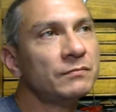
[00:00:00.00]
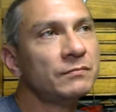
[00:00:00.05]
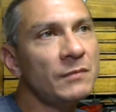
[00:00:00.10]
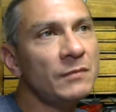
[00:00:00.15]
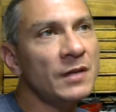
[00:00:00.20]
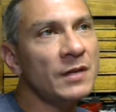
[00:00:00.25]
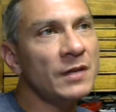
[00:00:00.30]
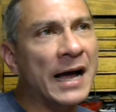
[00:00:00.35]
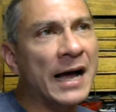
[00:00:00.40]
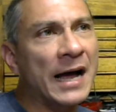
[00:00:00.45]

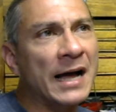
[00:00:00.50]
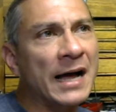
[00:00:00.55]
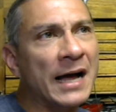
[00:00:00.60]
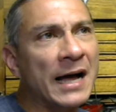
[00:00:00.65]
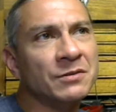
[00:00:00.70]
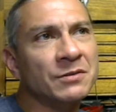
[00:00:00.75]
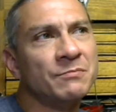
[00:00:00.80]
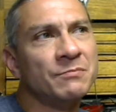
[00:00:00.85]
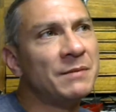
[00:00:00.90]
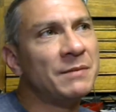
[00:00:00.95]

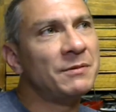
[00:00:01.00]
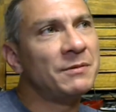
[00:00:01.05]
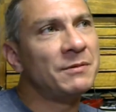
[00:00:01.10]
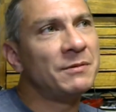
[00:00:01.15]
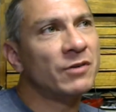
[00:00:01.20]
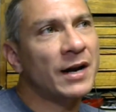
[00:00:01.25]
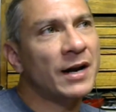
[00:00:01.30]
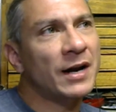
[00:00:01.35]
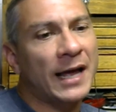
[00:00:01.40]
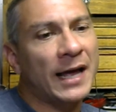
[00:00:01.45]
Guys are maybe
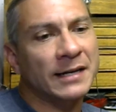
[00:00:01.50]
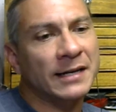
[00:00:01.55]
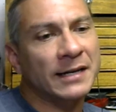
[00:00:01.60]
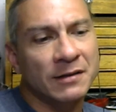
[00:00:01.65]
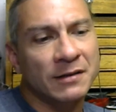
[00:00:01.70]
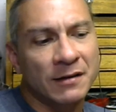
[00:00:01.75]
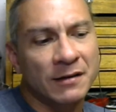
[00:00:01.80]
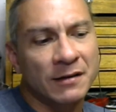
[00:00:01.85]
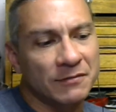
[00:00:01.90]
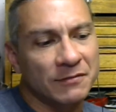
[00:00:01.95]
trying to
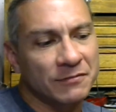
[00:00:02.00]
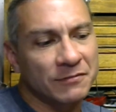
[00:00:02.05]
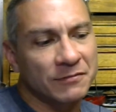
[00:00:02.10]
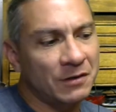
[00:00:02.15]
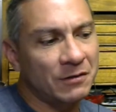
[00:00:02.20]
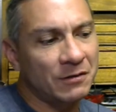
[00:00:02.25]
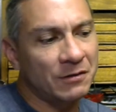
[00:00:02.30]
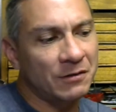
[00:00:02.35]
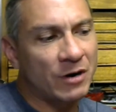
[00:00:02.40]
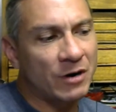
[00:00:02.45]
act tough,
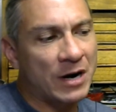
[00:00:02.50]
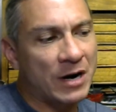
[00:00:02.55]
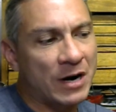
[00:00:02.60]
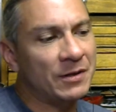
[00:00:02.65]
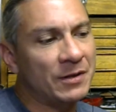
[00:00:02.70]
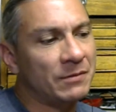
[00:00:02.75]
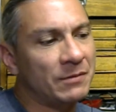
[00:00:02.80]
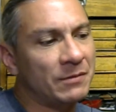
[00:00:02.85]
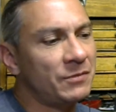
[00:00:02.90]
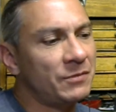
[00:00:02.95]

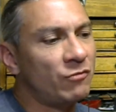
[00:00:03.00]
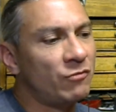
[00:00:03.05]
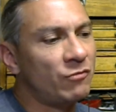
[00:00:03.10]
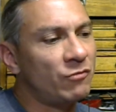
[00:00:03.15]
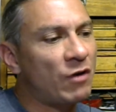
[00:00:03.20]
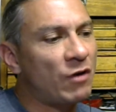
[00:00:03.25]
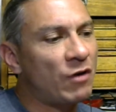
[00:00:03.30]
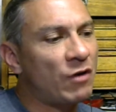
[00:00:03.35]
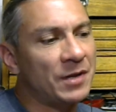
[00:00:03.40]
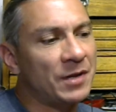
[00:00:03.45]
grab
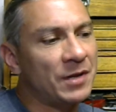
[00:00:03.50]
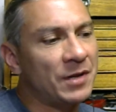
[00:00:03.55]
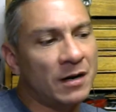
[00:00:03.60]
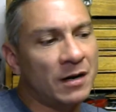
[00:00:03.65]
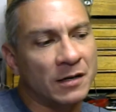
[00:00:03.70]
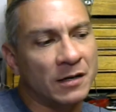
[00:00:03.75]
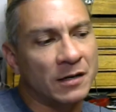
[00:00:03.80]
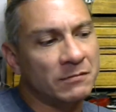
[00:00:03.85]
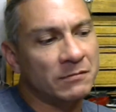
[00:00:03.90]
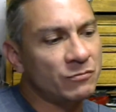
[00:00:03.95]
the
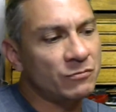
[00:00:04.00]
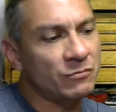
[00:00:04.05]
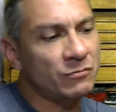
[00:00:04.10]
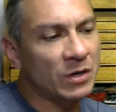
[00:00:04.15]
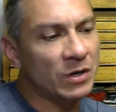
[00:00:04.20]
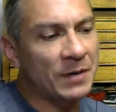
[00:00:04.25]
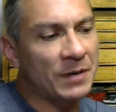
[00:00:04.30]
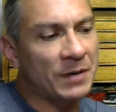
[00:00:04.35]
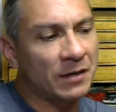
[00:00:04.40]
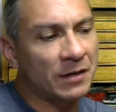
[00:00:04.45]
gun.
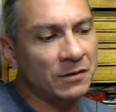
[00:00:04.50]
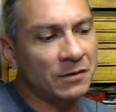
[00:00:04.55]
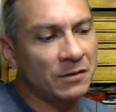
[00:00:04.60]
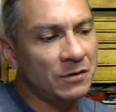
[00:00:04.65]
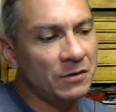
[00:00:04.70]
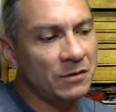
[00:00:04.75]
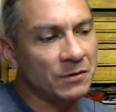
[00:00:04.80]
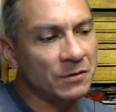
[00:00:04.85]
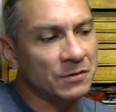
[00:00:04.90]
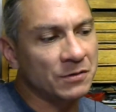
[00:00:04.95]
What am I gonna
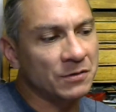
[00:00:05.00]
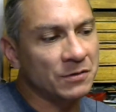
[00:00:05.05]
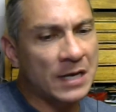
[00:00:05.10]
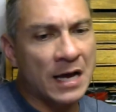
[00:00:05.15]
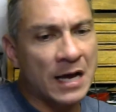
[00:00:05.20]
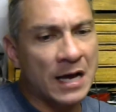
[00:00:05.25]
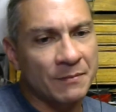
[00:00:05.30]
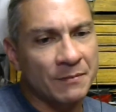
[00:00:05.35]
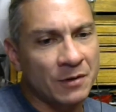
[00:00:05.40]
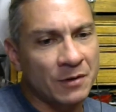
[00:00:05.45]
do? It's
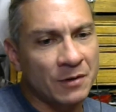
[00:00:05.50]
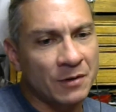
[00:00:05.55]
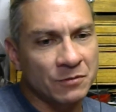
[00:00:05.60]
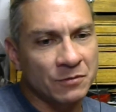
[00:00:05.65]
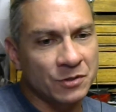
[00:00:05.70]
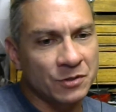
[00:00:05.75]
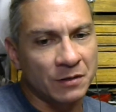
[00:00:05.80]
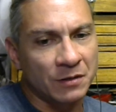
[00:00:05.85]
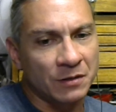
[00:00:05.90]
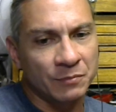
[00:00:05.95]
time. Oh
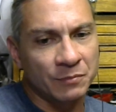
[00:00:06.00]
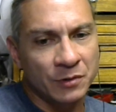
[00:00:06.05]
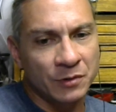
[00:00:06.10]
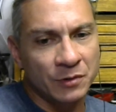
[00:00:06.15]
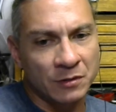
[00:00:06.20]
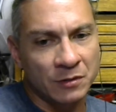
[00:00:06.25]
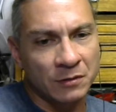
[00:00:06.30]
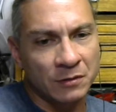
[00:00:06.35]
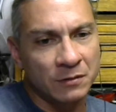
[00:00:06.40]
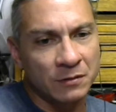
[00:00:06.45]
shit, the
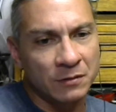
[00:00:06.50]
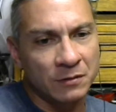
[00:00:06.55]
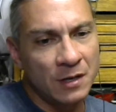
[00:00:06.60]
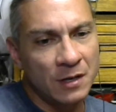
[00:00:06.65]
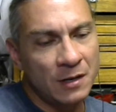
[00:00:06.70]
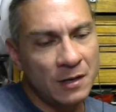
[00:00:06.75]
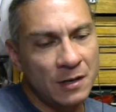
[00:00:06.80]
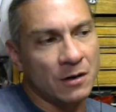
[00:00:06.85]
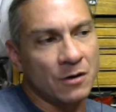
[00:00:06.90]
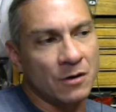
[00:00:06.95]
boogaloo.
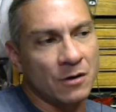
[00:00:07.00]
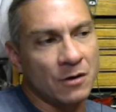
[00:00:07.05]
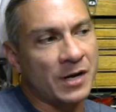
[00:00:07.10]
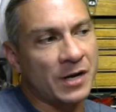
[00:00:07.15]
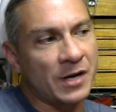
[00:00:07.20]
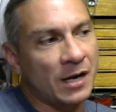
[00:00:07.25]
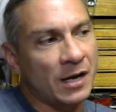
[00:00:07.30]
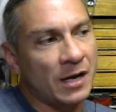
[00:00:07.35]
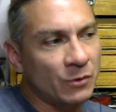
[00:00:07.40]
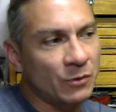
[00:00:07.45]

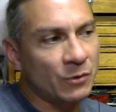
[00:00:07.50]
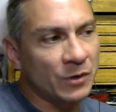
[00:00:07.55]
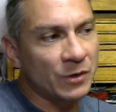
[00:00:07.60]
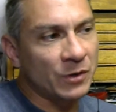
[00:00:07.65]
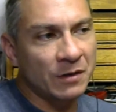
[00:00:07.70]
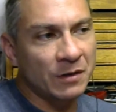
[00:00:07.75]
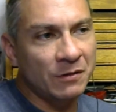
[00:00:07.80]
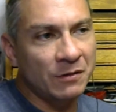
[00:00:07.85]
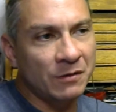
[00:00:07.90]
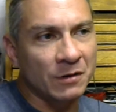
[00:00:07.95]
Okay, what are you
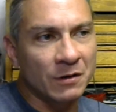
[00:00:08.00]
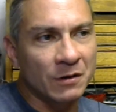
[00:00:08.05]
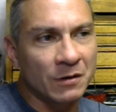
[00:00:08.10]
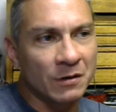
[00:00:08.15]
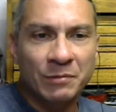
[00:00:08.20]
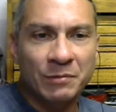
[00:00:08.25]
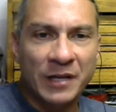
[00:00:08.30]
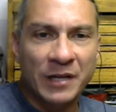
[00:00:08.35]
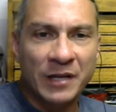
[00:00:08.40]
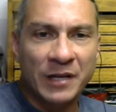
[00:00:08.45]
gonna do? You're
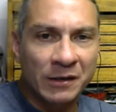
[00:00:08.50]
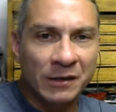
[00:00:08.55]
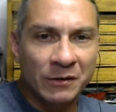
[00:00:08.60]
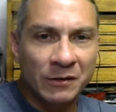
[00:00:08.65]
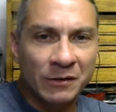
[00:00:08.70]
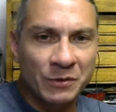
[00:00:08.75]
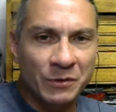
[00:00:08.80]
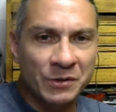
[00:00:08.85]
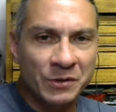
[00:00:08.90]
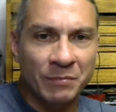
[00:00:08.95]
gonna play
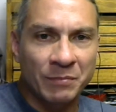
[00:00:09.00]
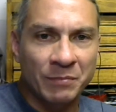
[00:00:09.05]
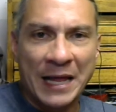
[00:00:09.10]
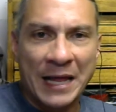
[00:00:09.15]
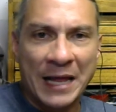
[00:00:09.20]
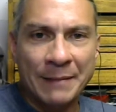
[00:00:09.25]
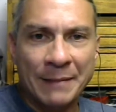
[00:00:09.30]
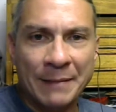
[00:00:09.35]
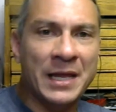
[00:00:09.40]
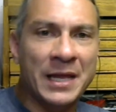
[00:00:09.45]
hero with your
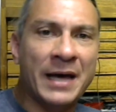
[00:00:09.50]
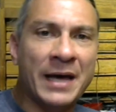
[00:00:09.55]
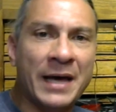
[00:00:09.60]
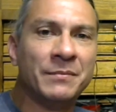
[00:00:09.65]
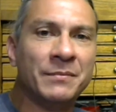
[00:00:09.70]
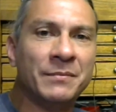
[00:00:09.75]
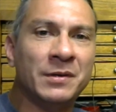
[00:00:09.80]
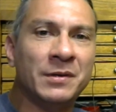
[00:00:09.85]
blap blap.